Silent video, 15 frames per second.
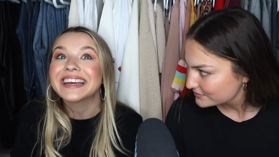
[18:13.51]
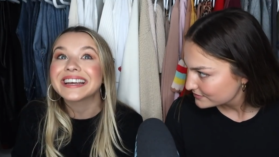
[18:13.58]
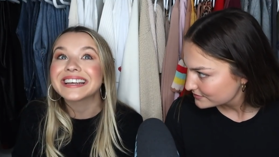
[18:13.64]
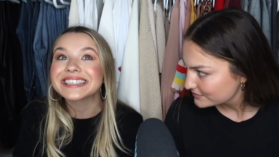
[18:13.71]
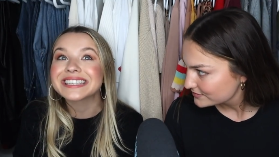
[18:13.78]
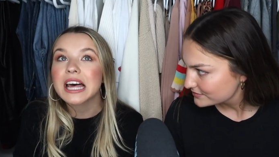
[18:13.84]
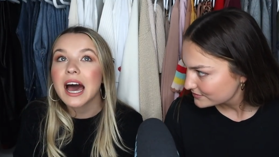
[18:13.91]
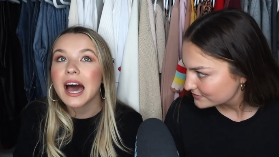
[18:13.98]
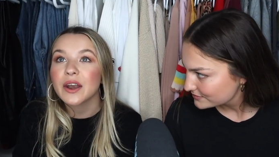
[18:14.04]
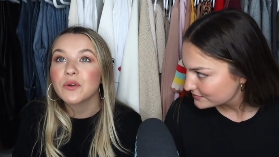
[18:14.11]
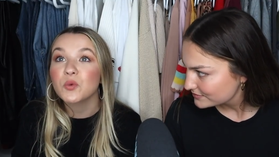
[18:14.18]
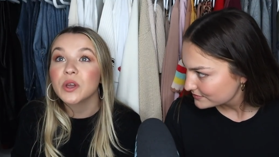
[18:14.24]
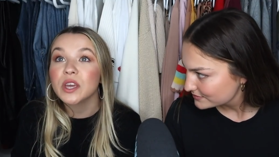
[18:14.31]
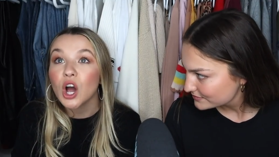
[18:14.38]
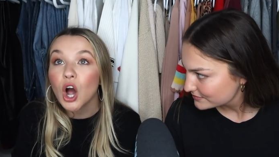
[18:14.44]
Speaker 1: is that
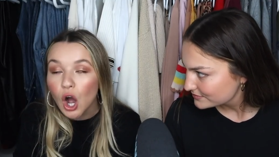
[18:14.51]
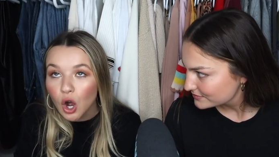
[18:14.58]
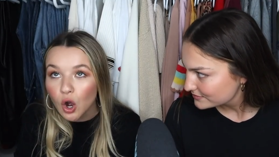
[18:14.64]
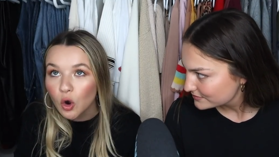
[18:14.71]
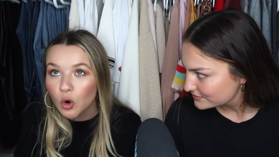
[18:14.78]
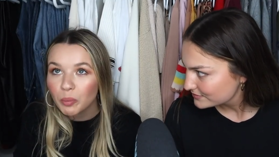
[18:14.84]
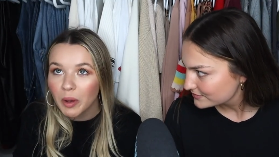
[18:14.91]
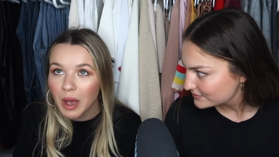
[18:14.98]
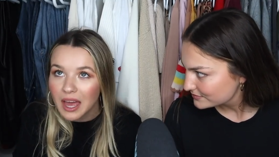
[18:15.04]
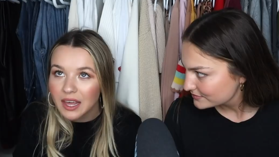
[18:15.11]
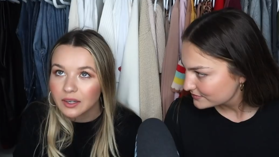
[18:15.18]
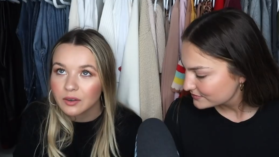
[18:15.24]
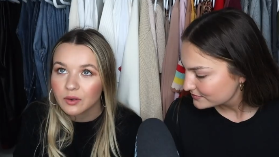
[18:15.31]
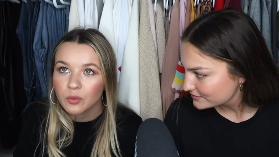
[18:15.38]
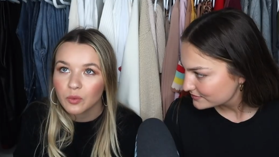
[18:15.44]
we hope
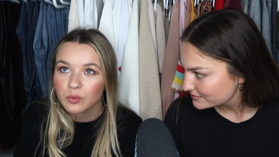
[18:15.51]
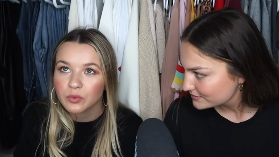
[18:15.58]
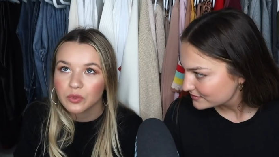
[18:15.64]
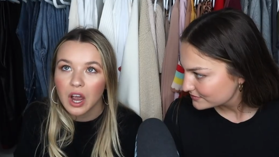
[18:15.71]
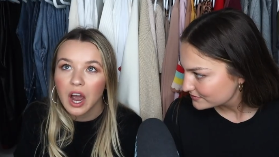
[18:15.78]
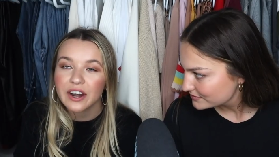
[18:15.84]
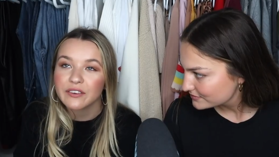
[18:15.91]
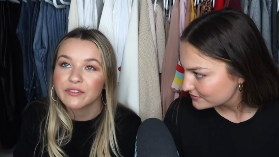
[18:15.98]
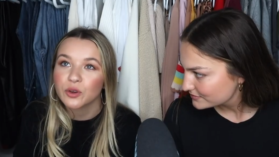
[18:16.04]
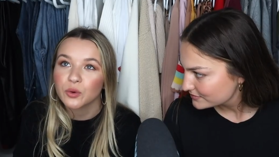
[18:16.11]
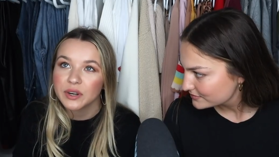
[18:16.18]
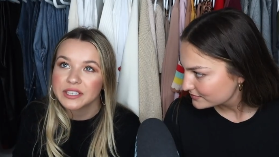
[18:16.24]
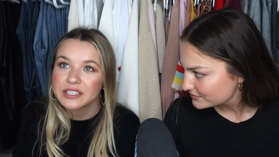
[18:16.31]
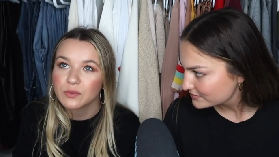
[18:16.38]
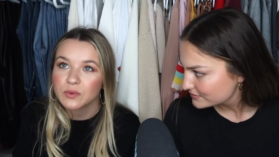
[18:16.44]
and kind of the
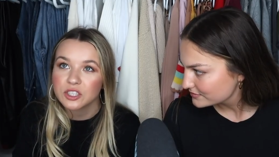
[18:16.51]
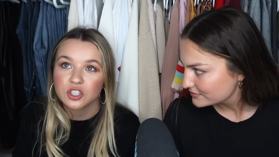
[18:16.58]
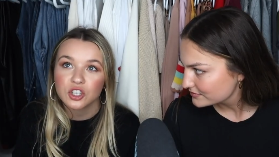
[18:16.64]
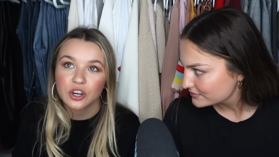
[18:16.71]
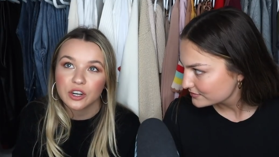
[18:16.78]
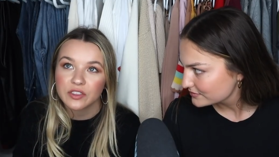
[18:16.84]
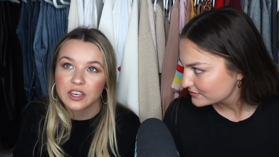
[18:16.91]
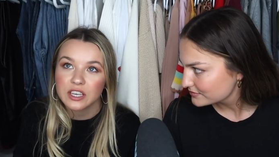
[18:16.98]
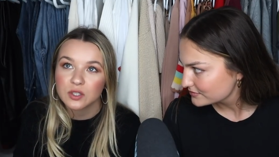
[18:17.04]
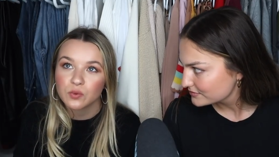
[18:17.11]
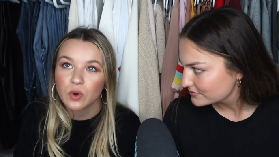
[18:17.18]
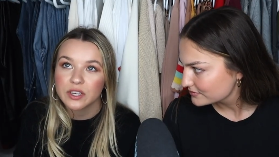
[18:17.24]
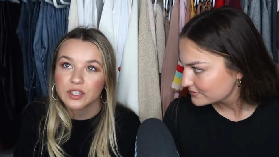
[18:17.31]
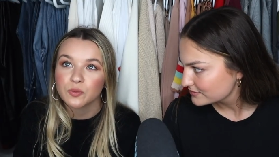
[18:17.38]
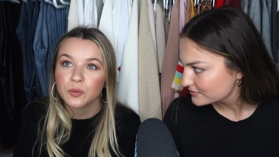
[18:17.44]
reason we started this
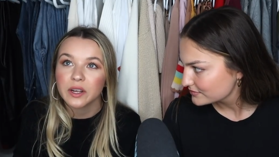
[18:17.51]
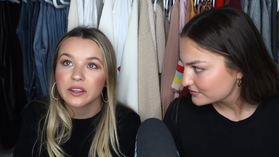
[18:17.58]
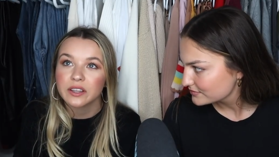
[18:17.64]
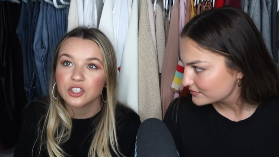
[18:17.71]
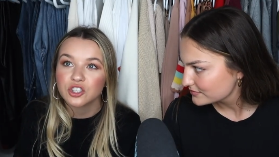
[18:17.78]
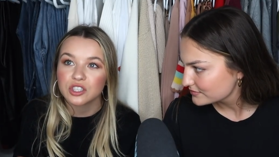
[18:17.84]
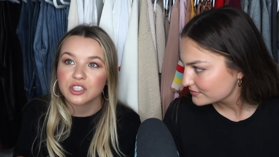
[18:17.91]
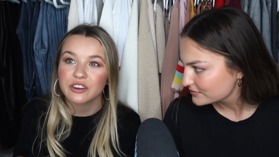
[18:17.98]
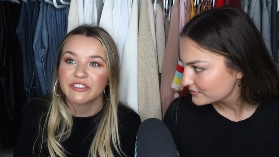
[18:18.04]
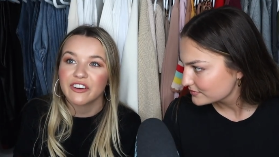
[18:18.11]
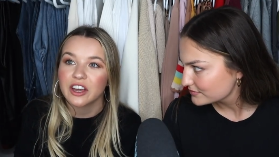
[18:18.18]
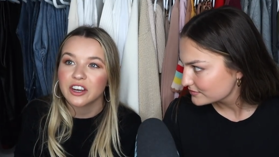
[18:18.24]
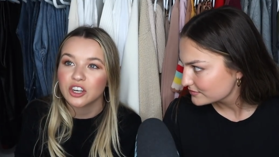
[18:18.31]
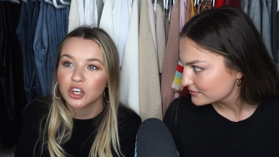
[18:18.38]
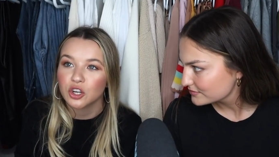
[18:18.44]
was really just to
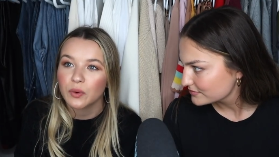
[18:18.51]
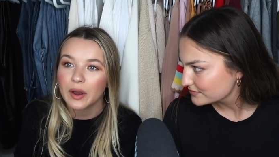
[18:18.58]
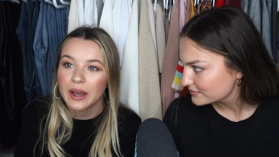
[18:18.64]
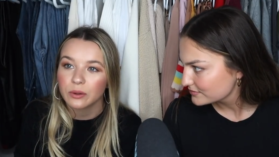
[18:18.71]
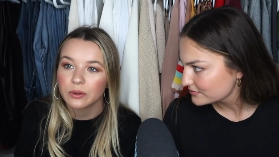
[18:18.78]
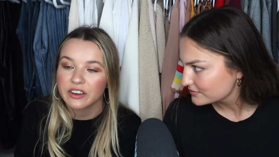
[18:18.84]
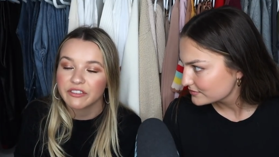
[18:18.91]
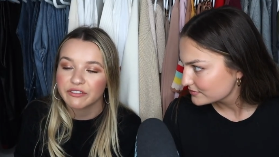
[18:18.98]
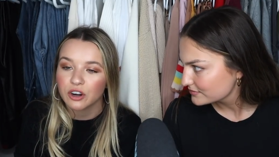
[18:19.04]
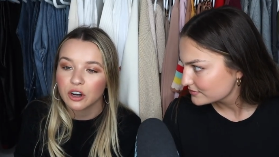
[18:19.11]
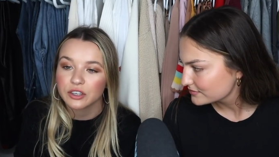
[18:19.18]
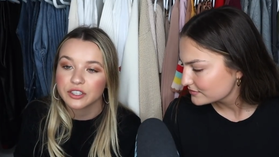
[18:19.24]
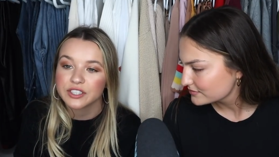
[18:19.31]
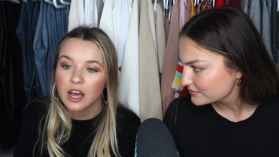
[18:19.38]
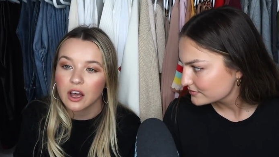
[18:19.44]
find a new outlet for
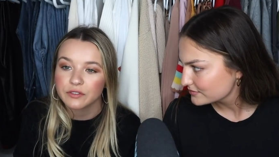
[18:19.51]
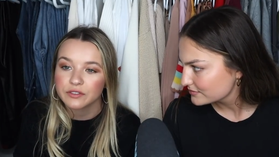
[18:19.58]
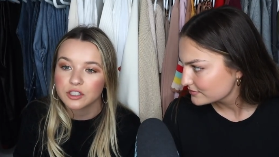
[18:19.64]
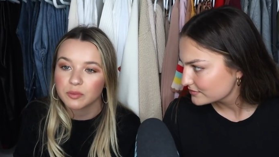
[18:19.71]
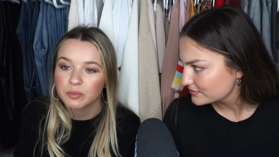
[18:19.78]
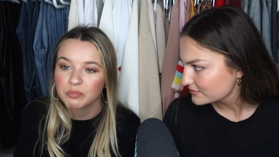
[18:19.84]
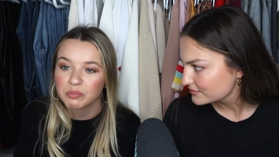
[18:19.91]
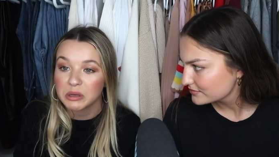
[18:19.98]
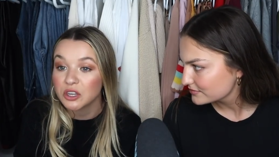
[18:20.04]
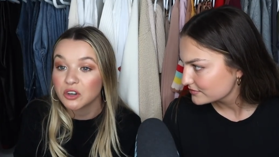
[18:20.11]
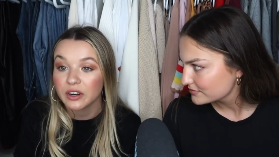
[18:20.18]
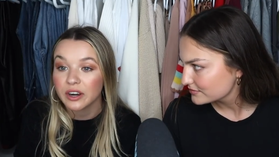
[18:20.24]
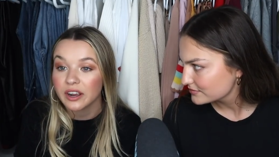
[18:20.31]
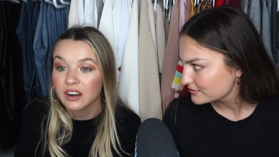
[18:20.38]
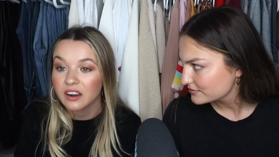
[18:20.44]
ourselves to be
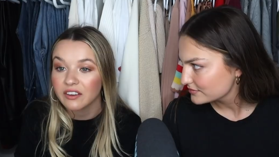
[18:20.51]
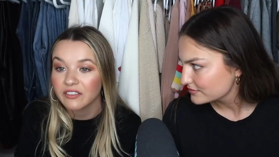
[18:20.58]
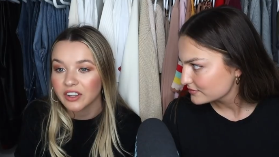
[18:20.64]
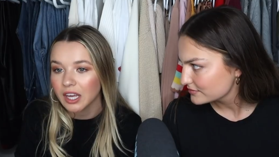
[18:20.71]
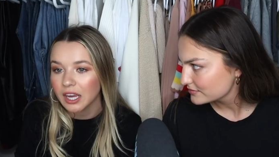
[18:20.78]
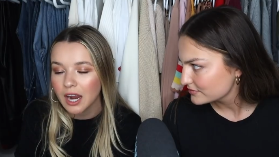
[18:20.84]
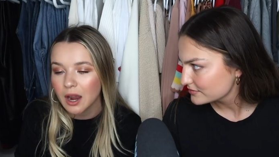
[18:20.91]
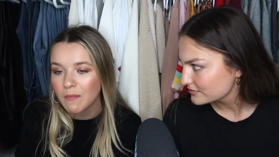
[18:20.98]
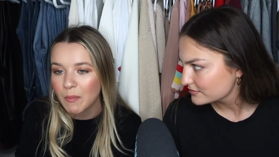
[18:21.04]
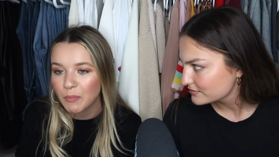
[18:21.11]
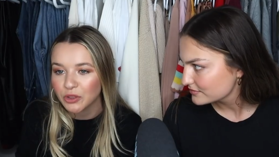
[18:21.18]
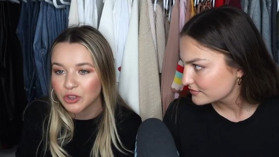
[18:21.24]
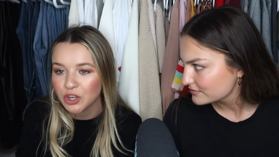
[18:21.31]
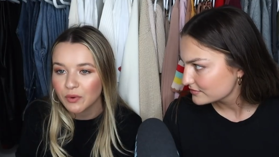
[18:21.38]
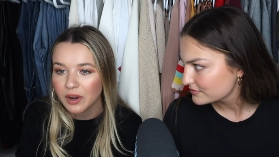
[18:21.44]
creative and like come up
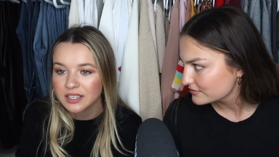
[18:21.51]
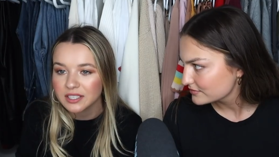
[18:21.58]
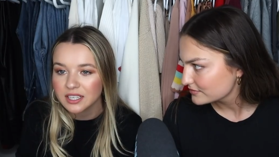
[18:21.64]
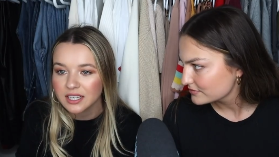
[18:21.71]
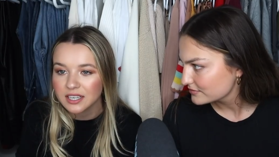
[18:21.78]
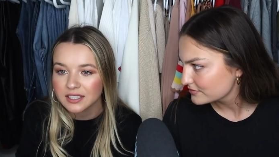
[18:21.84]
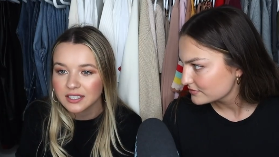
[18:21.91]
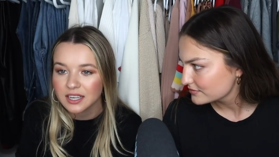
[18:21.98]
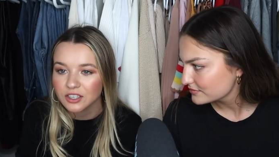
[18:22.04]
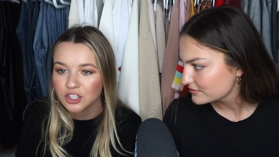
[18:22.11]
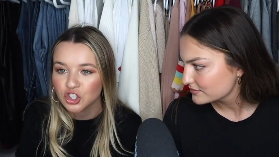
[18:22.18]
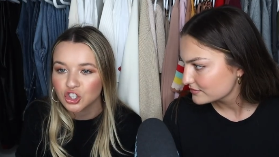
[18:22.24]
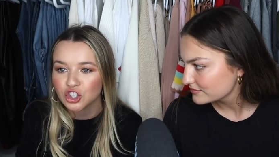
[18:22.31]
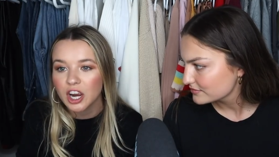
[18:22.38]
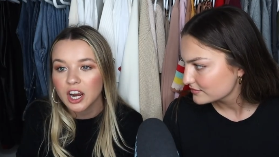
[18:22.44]
with new ideas and
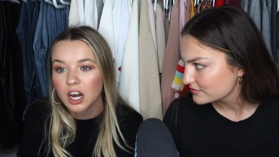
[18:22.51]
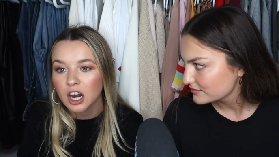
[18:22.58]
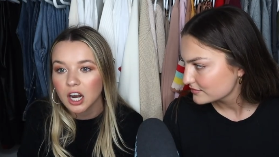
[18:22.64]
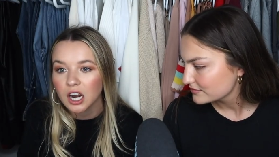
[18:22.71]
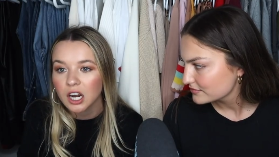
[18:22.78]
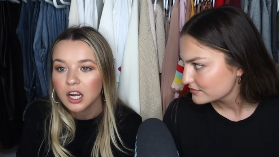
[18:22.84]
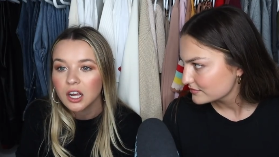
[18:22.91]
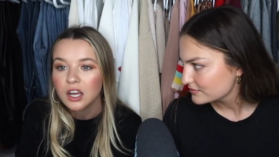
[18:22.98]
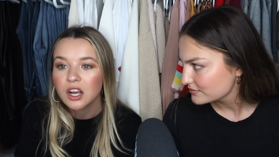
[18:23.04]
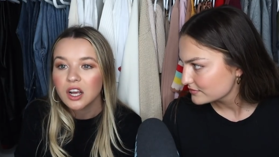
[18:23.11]
share